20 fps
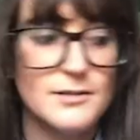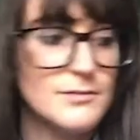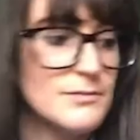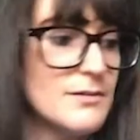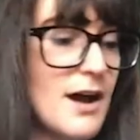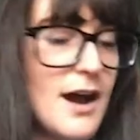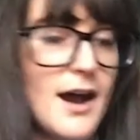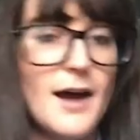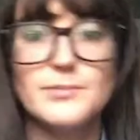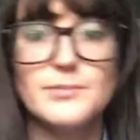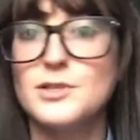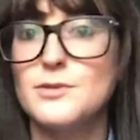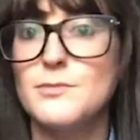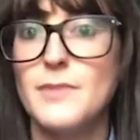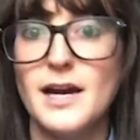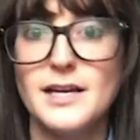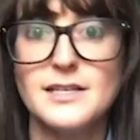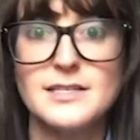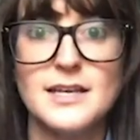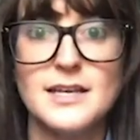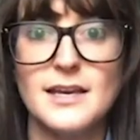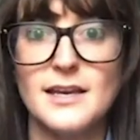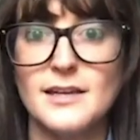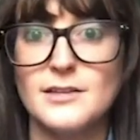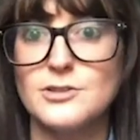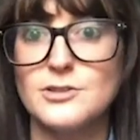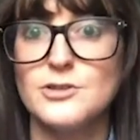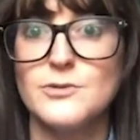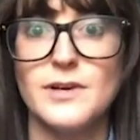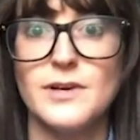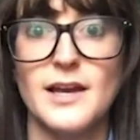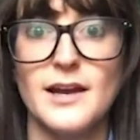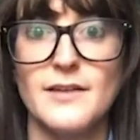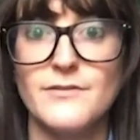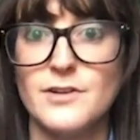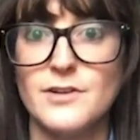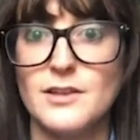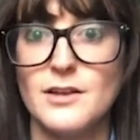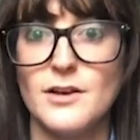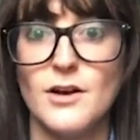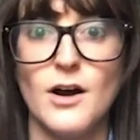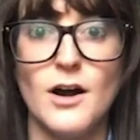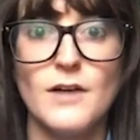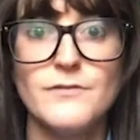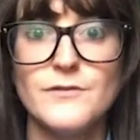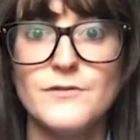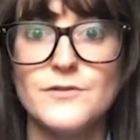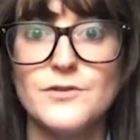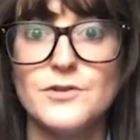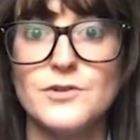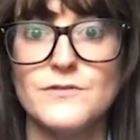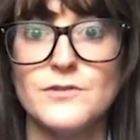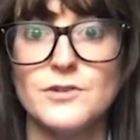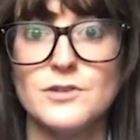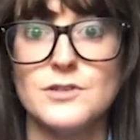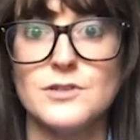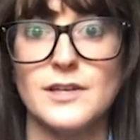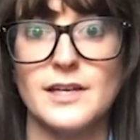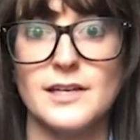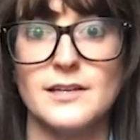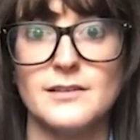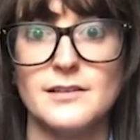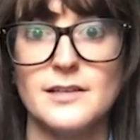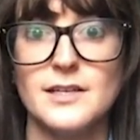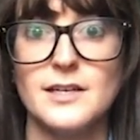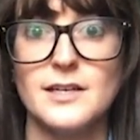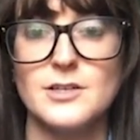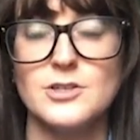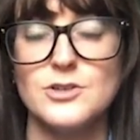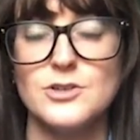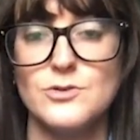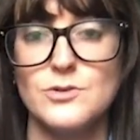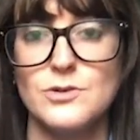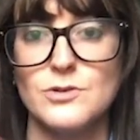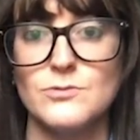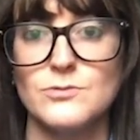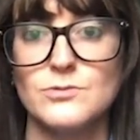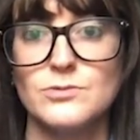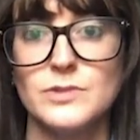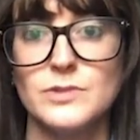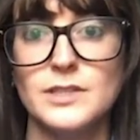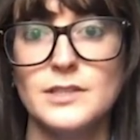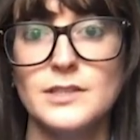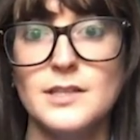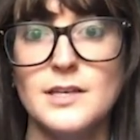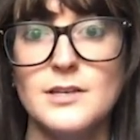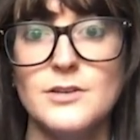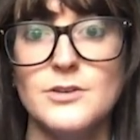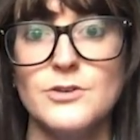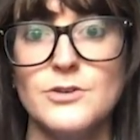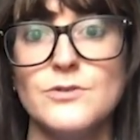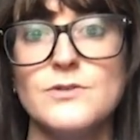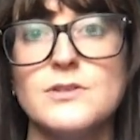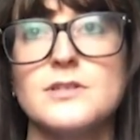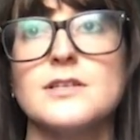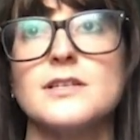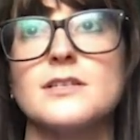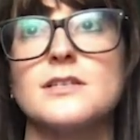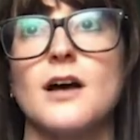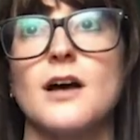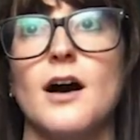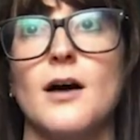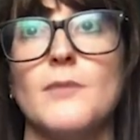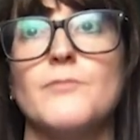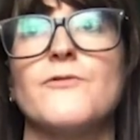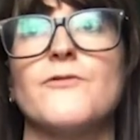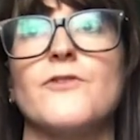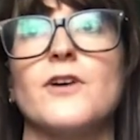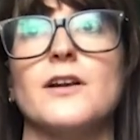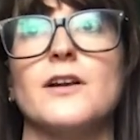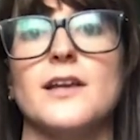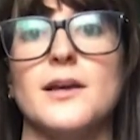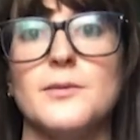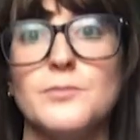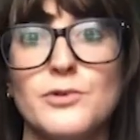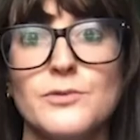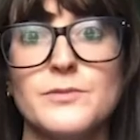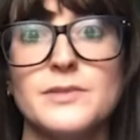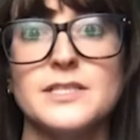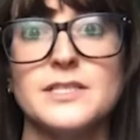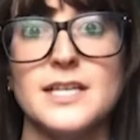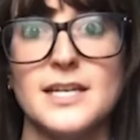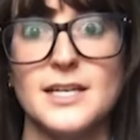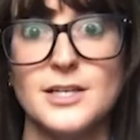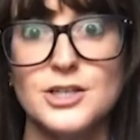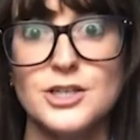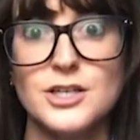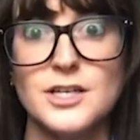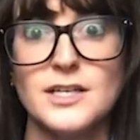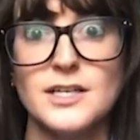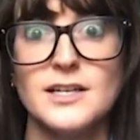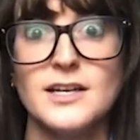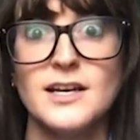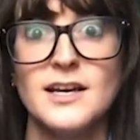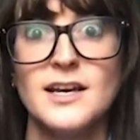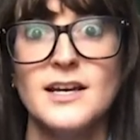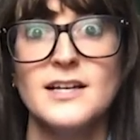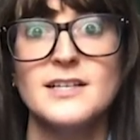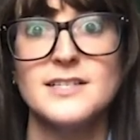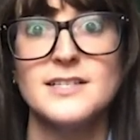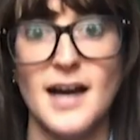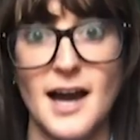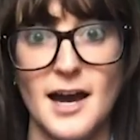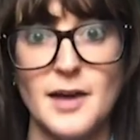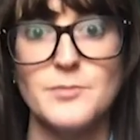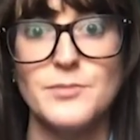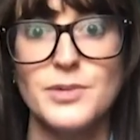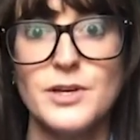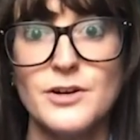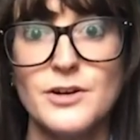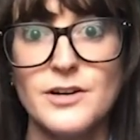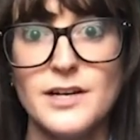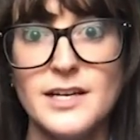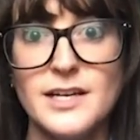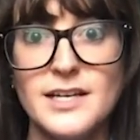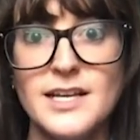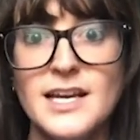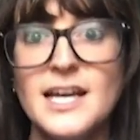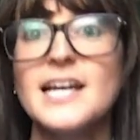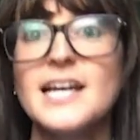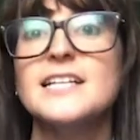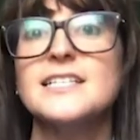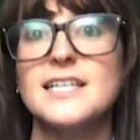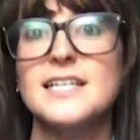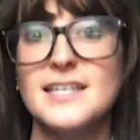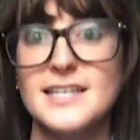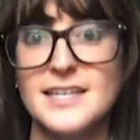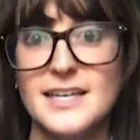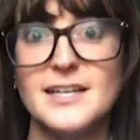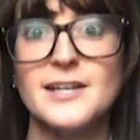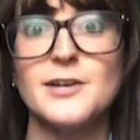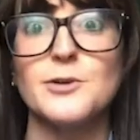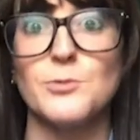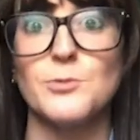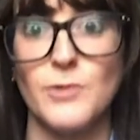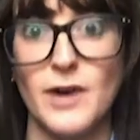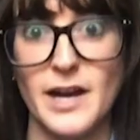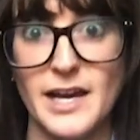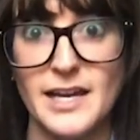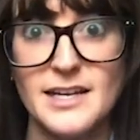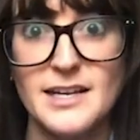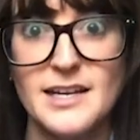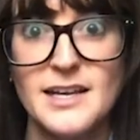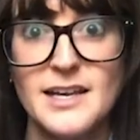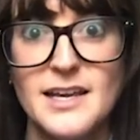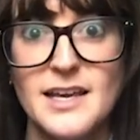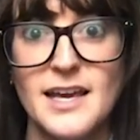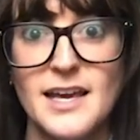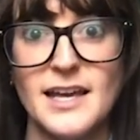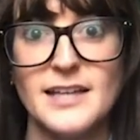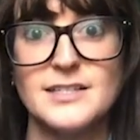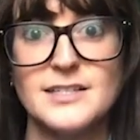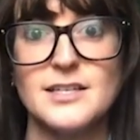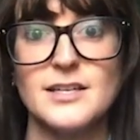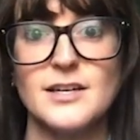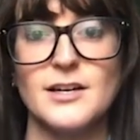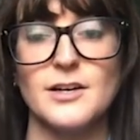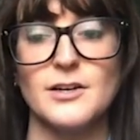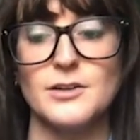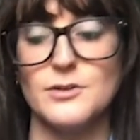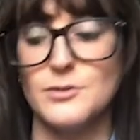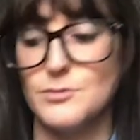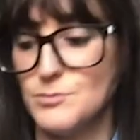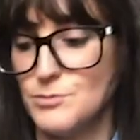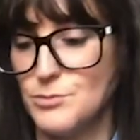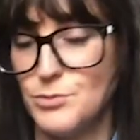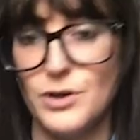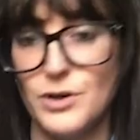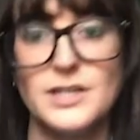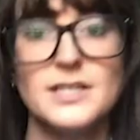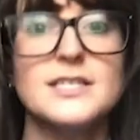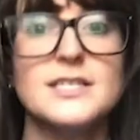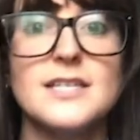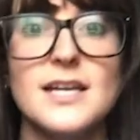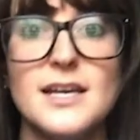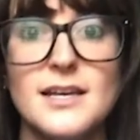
optimizing and doing everything off of universal analytics, you can really use this upfront implementation time period to get it right and to put a stake in